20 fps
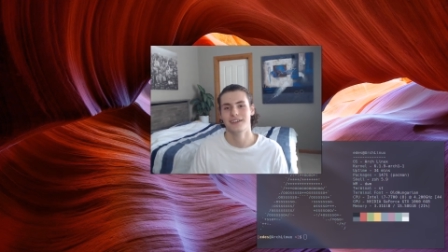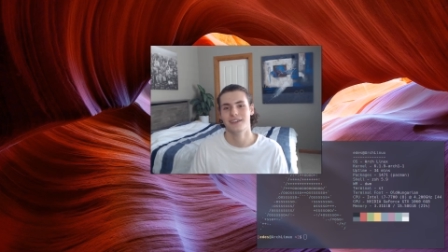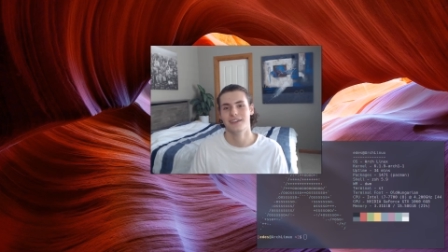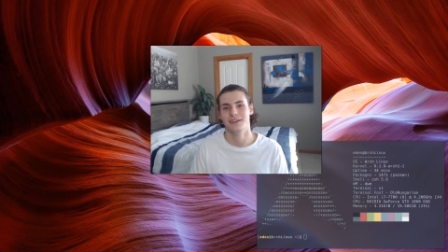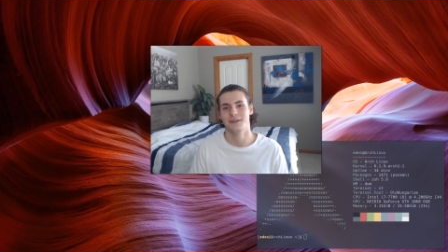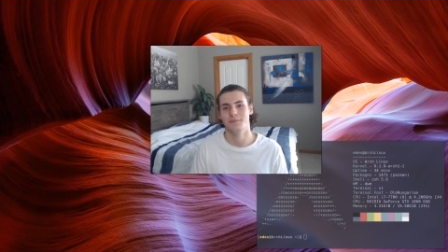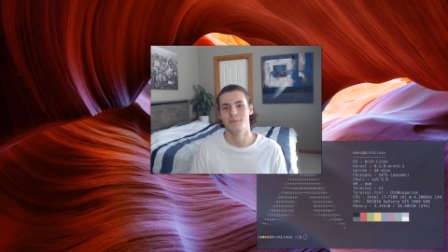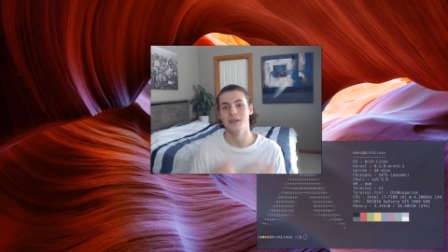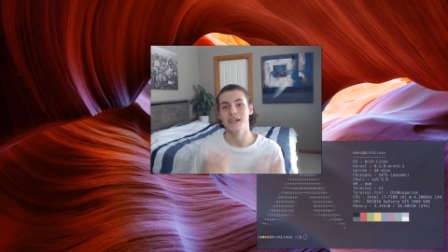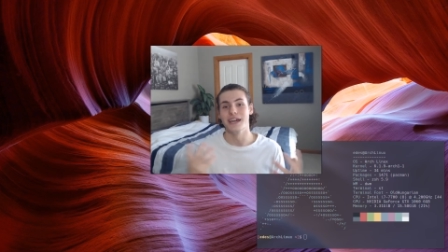
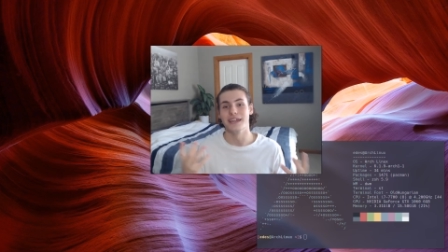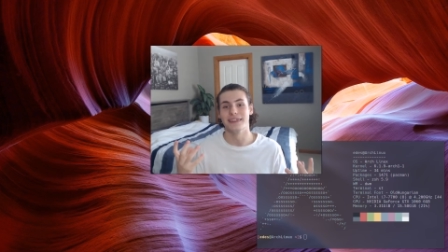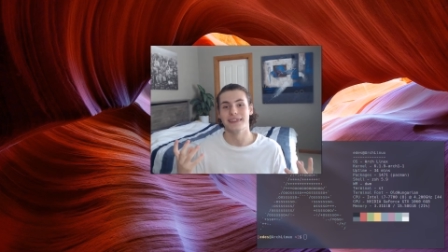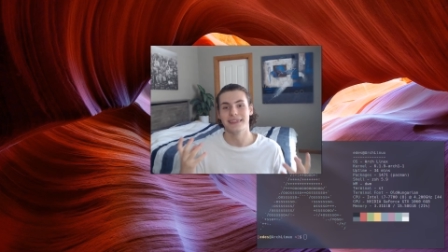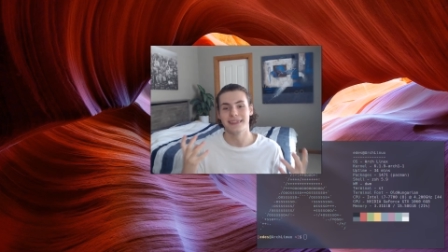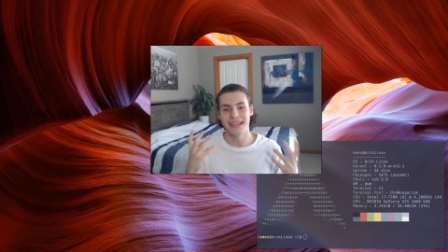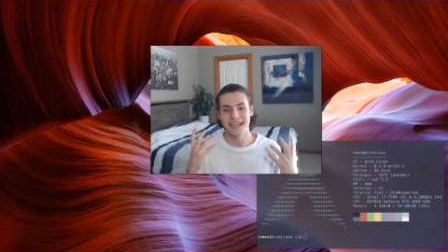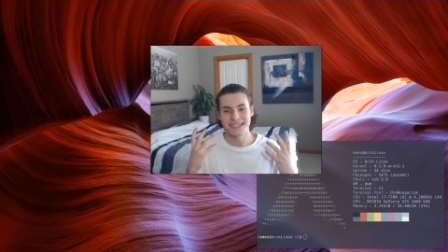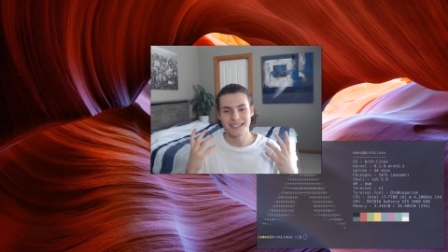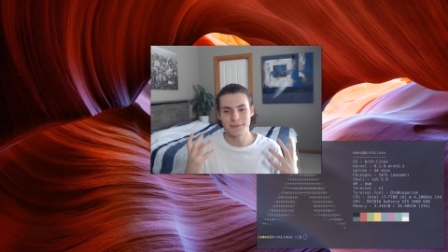but yeah,
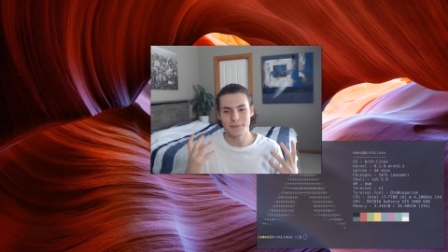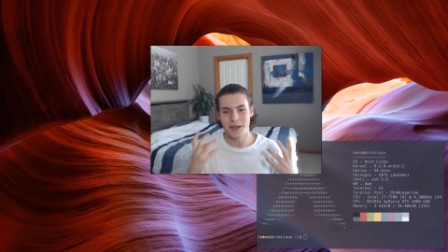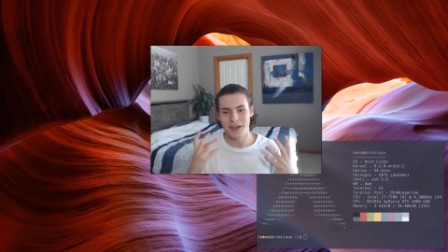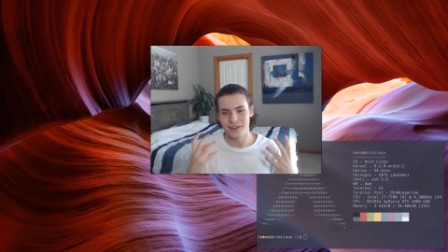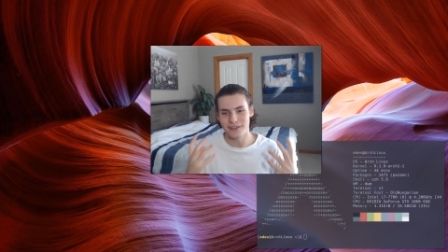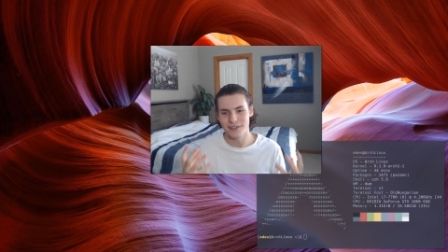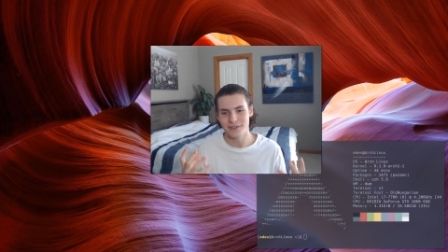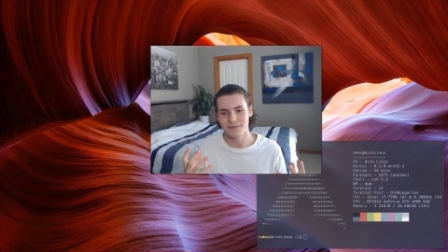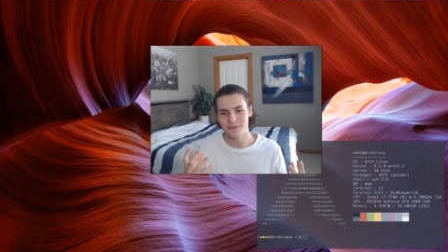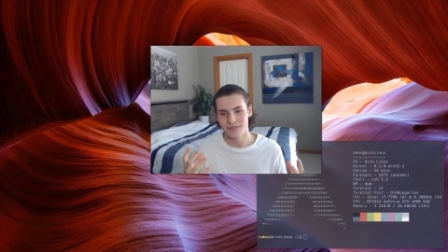that's about
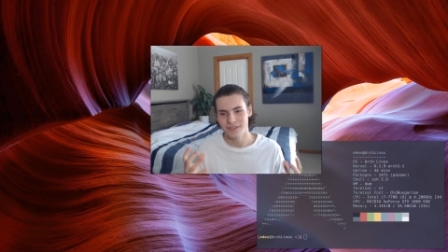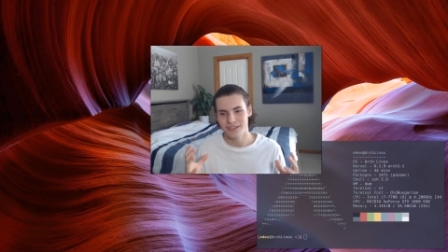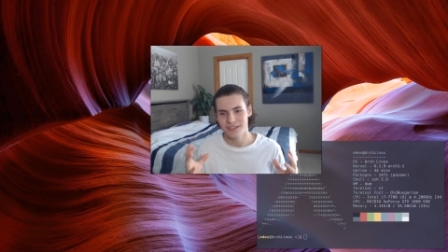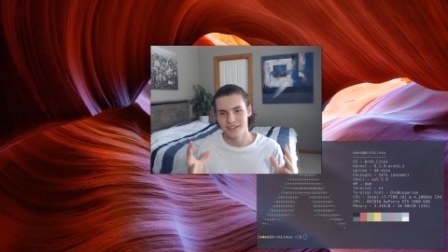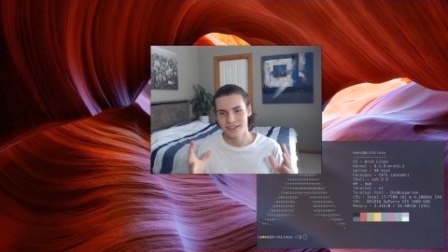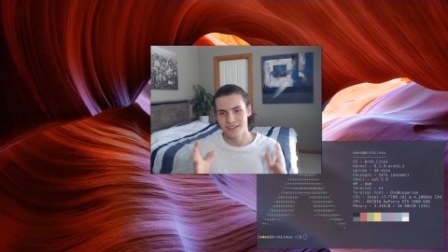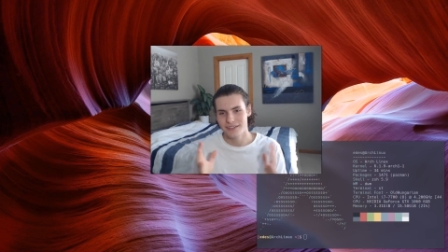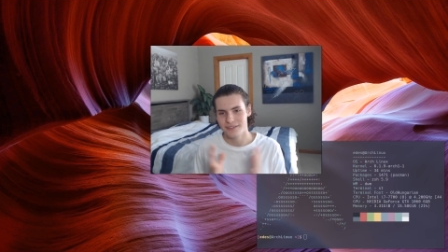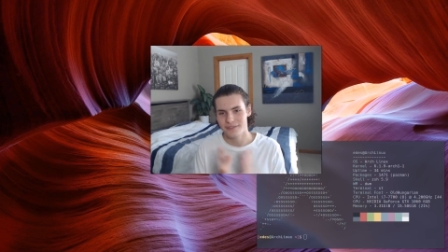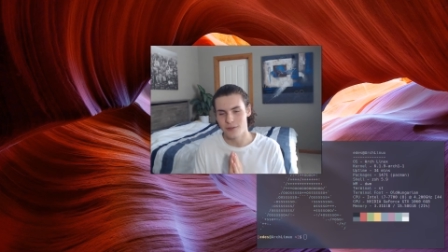it
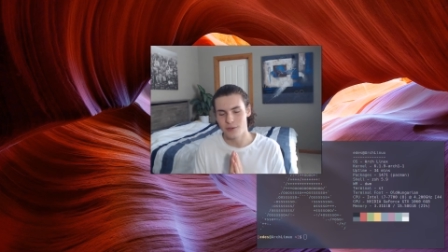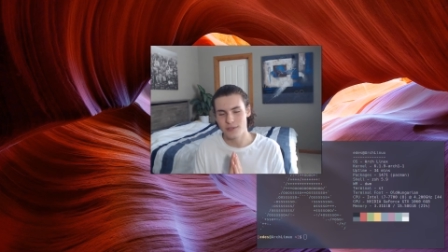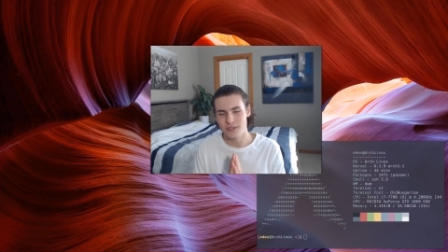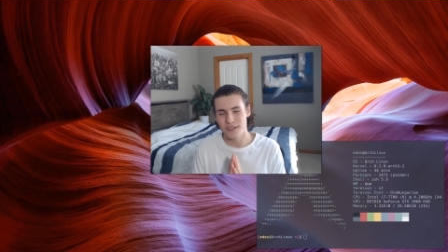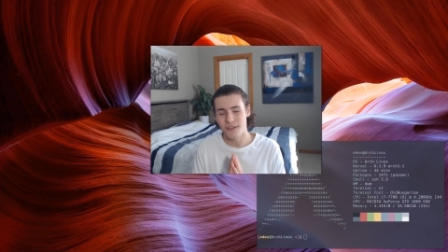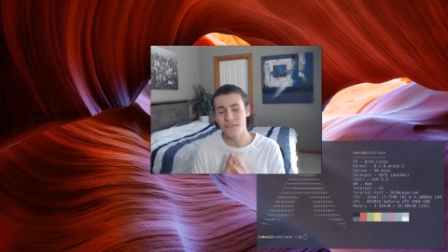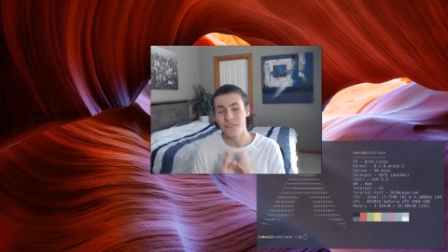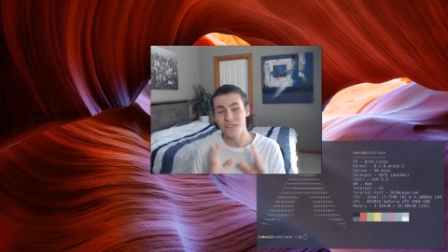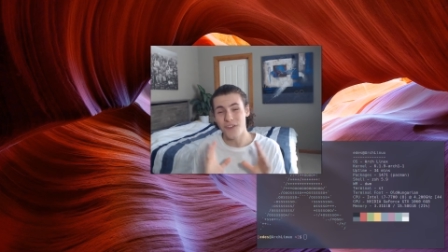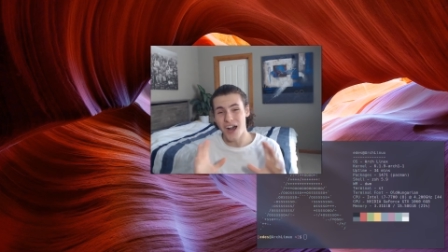those are the
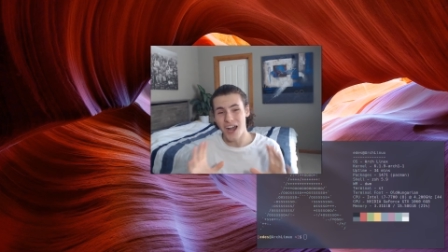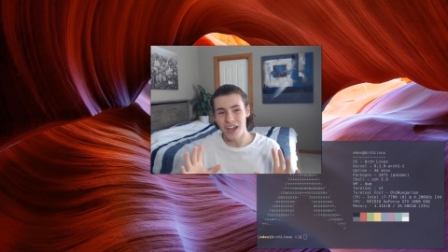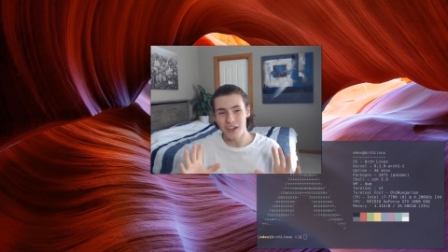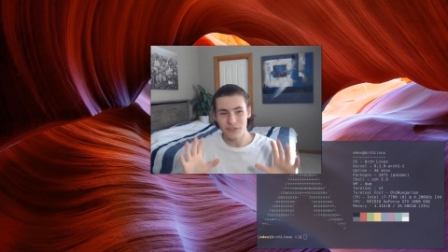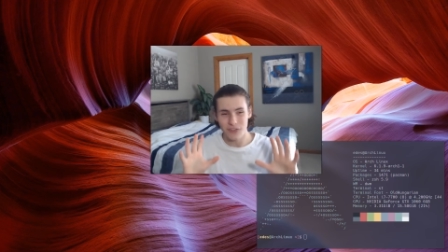five